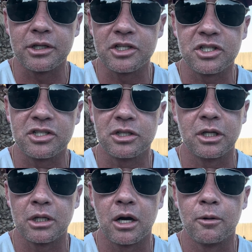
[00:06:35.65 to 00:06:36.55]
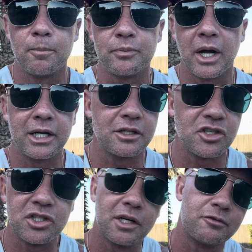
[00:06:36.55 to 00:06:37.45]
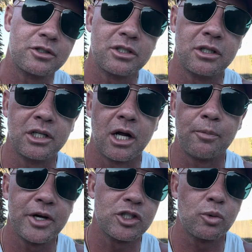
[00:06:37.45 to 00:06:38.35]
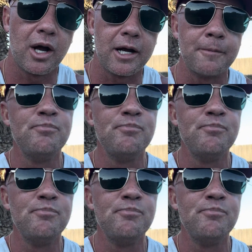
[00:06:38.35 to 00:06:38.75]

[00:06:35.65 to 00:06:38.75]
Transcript: This is, I need to shift, this way.